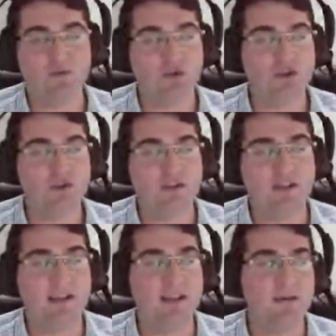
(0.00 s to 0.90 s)
reduce
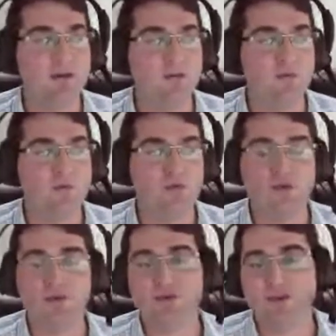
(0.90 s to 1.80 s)
their chemical
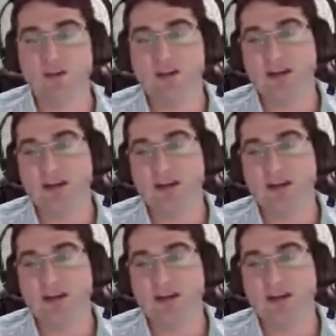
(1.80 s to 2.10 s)
use.